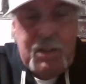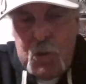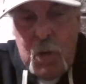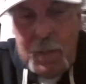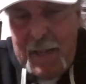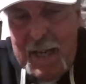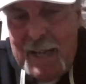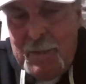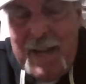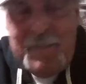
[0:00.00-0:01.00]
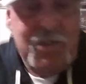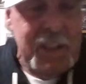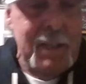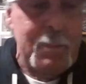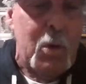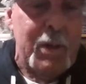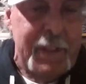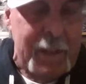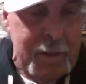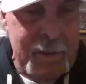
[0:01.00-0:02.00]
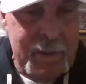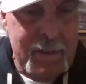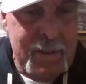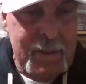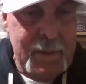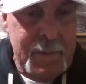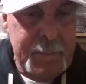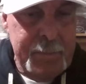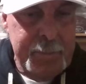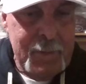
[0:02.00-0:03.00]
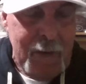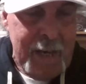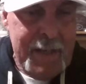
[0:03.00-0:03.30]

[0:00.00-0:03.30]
Sean Manaea, we haven't seen him all year, right?